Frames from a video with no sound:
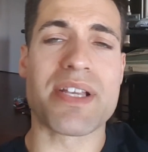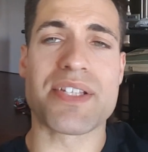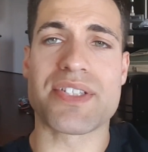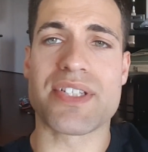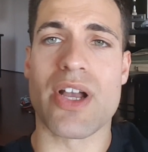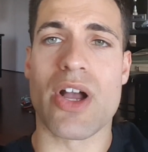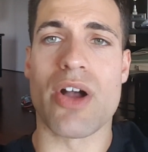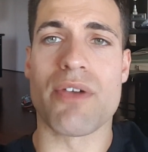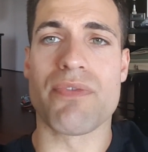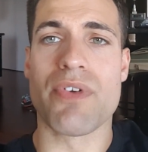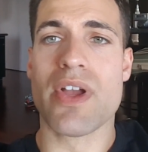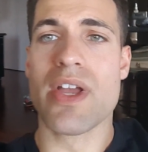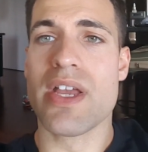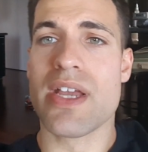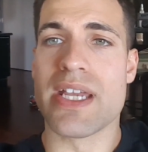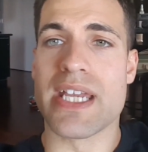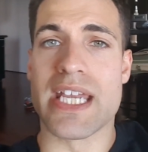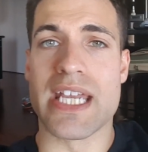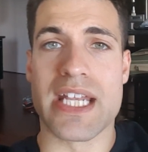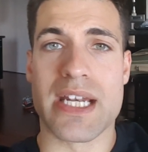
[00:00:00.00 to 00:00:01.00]
myself
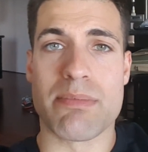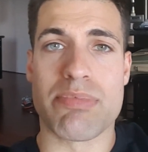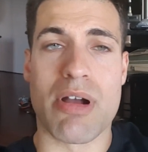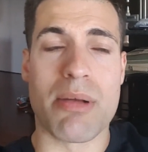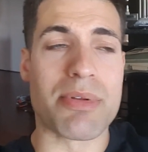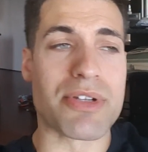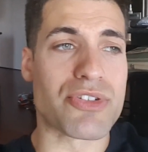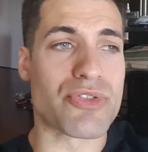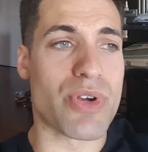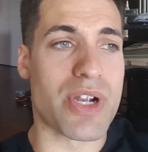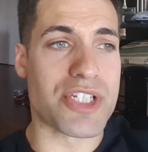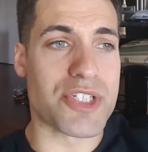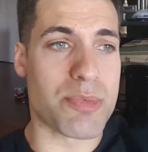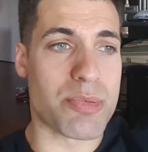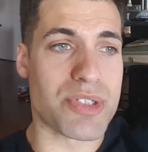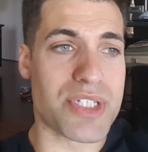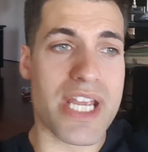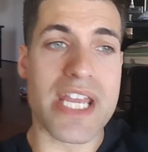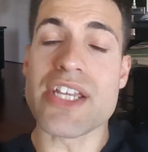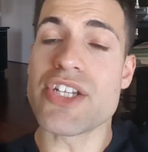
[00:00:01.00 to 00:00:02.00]
in a public
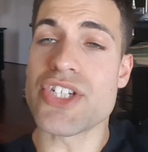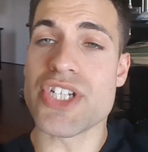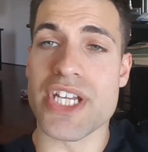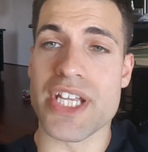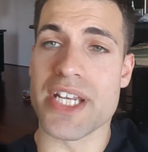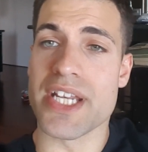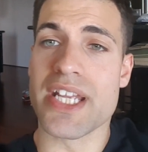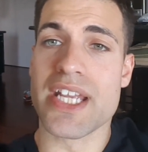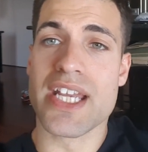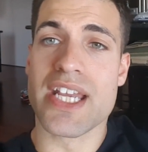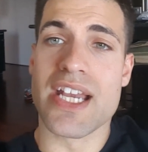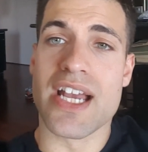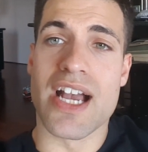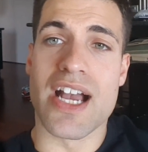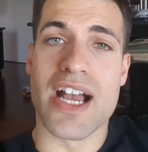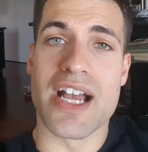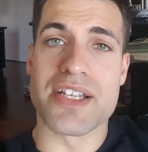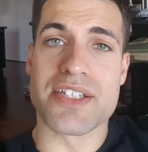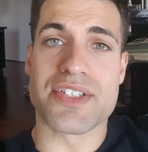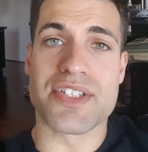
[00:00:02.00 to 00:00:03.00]
transportation
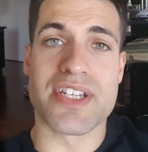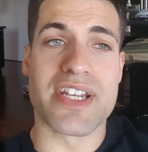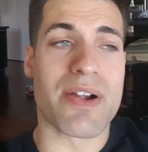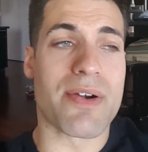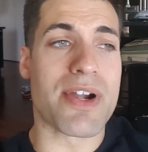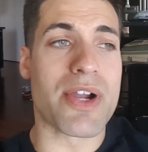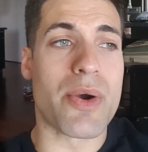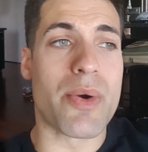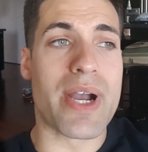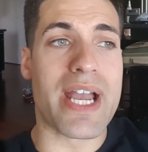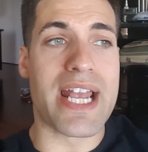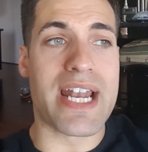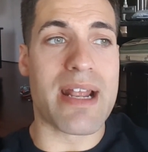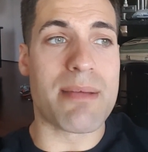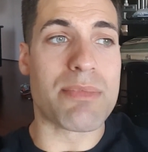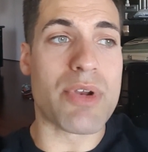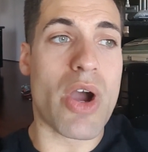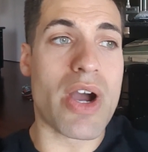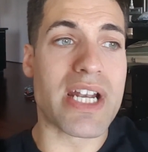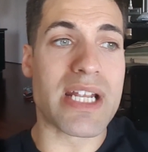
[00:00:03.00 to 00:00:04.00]
scenario and
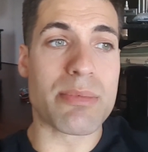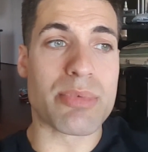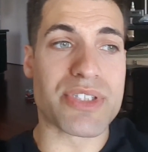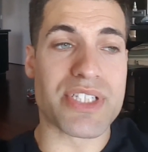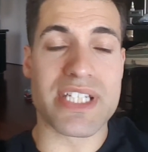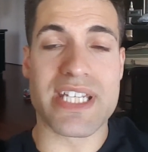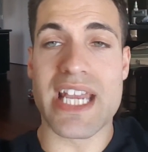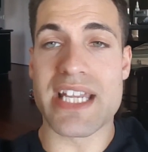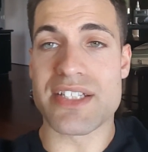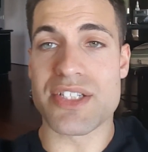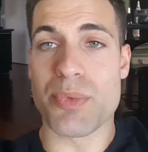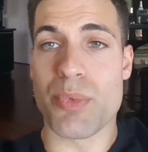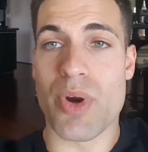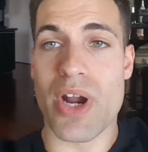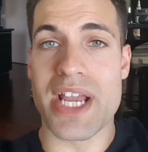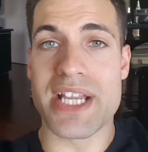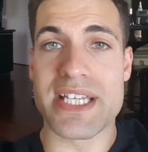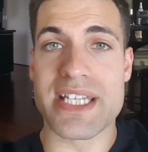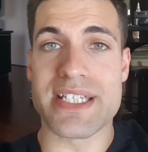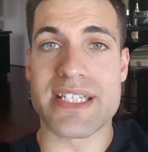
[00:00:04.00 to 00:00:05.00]
I'm not able to get to
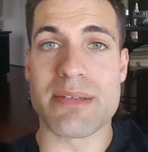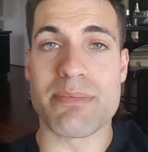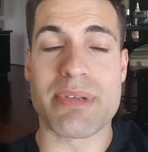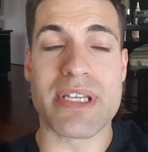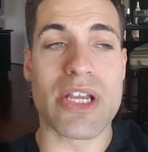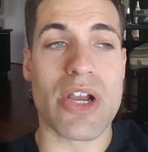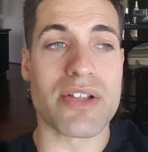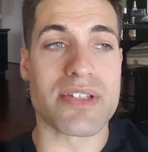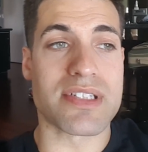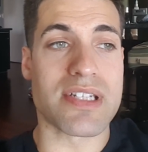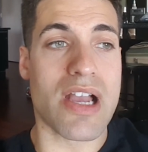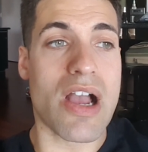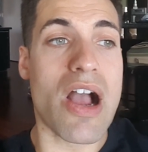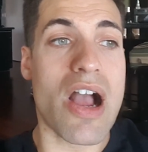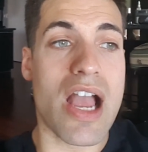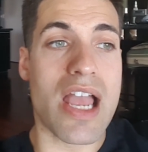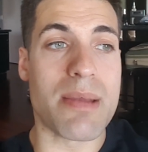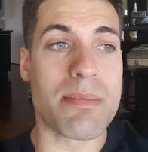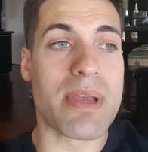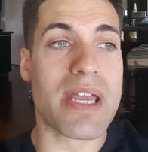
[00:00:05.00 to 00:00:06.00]
where I need to be on
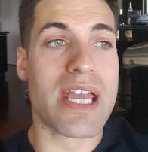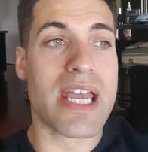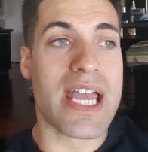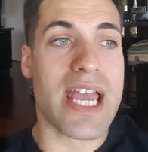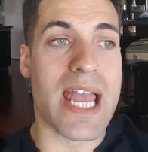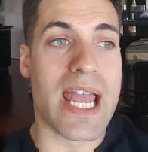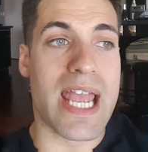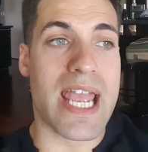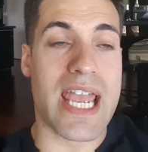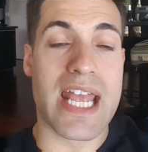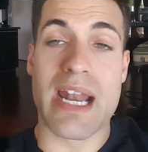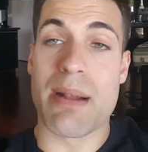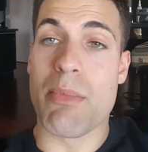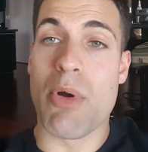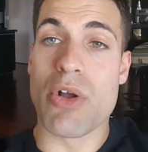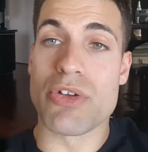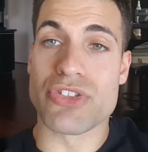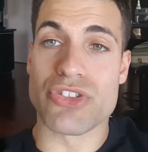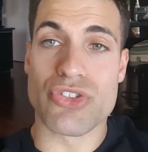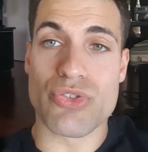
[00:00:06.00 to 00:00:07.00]
time, and I'm
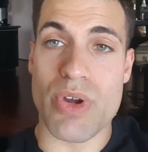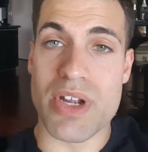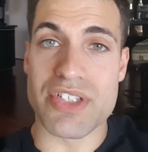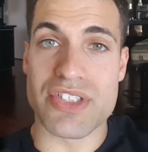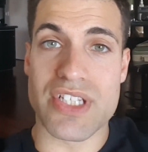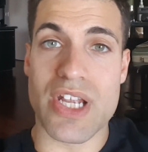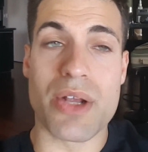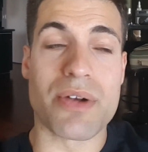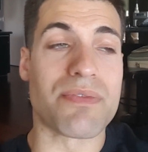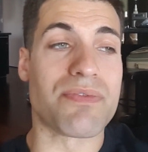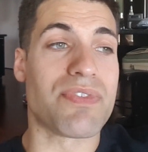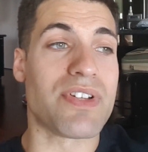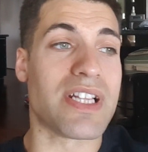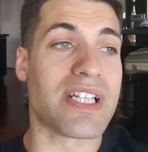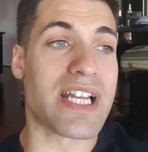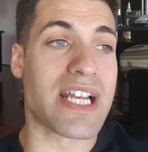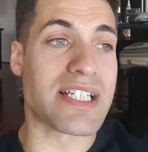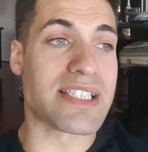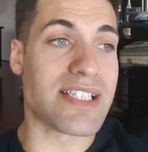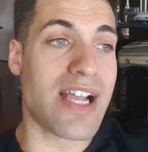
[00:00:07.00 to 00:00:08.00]
all stressed out and
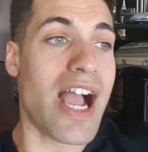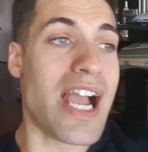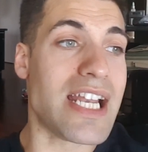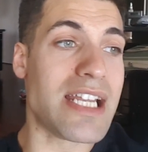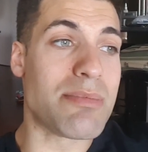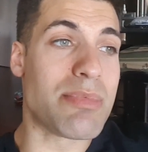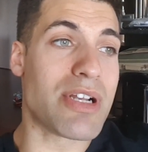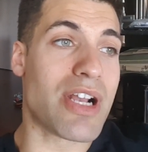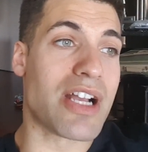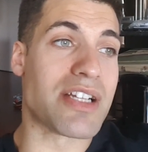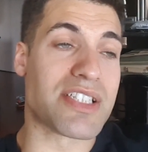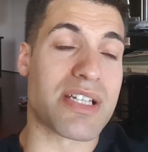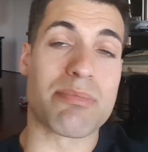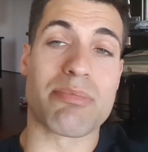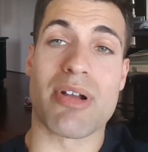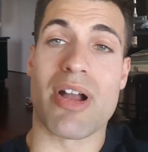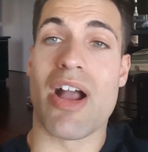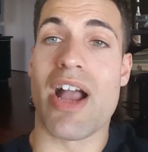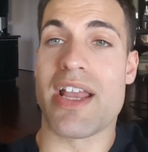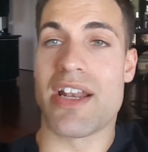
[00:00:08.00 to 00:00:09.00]
feeling anxiety because I'm
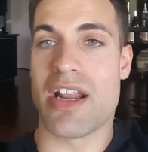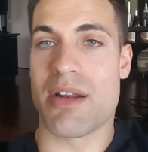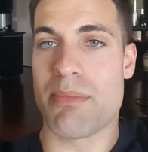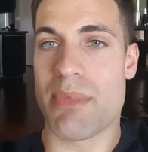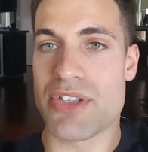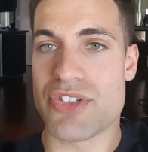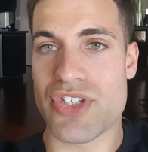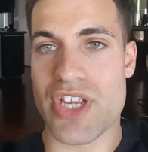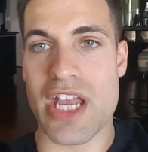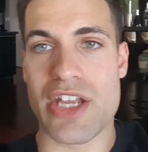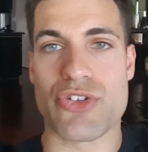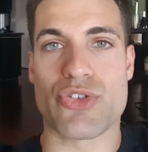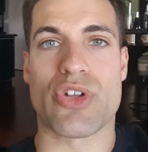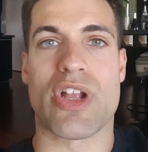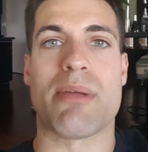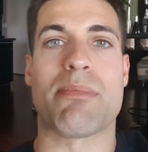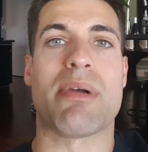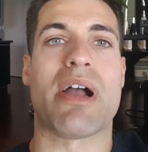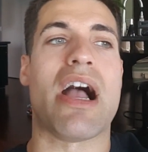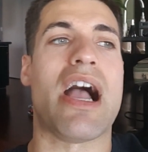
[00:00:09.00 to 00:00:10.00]
behind on my
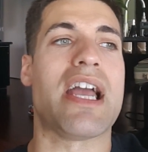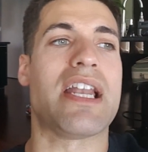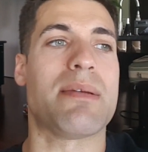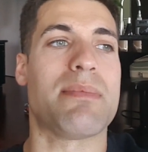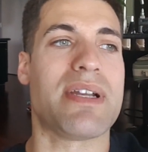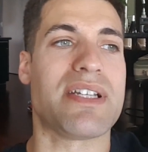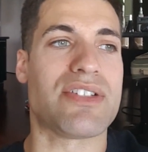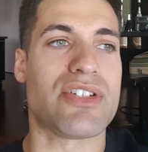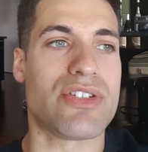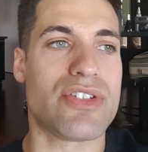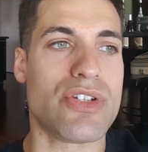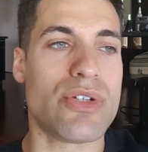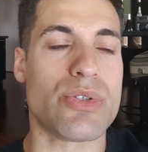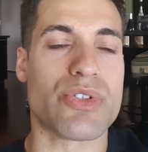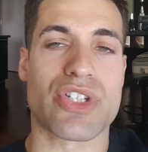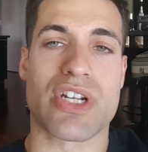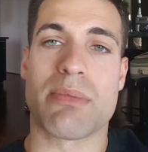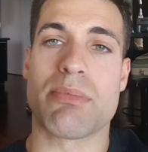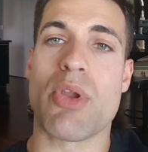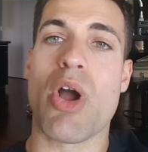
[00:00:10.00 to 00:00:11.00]
schedule, I'm behind on my
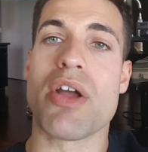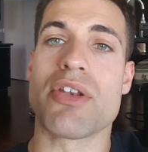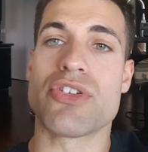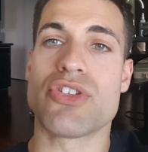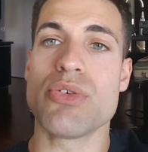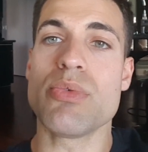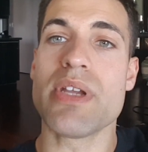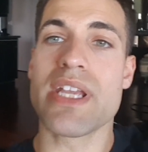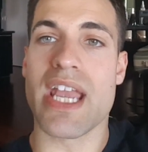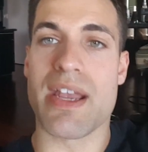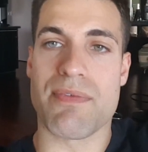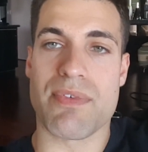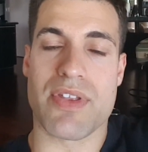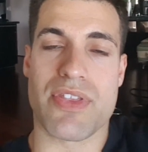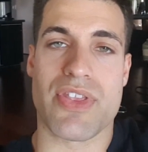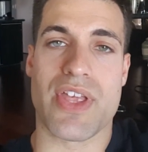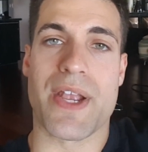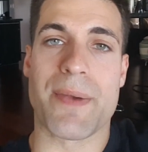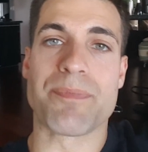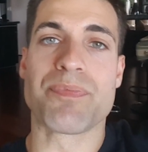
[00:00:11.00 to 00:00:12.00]
to-dos, and I'm not doing
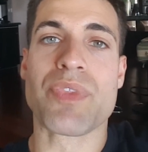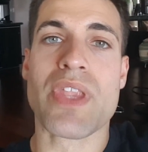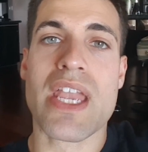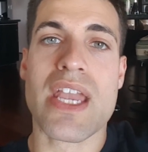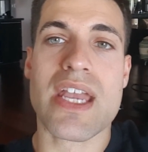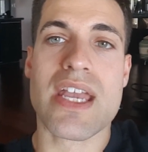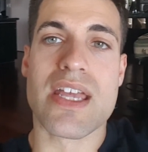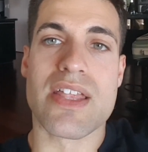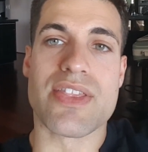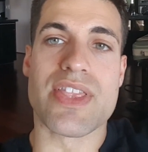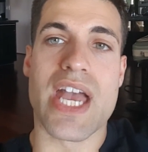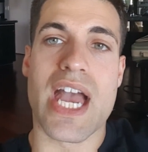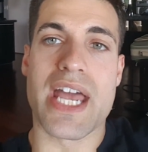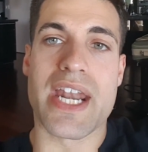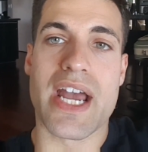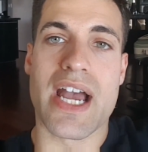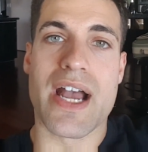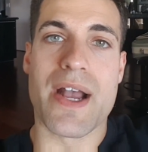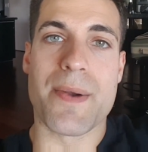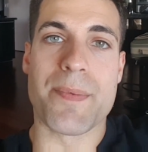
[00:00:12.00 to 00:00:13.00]
everything
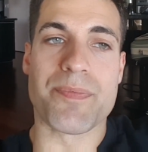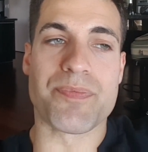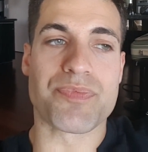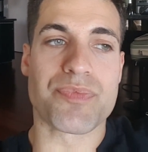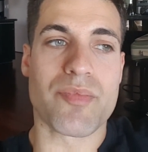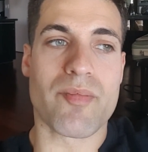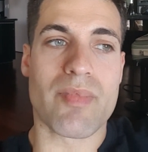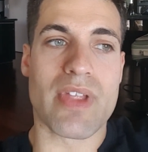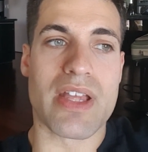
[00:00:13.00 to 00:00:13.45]
that I'm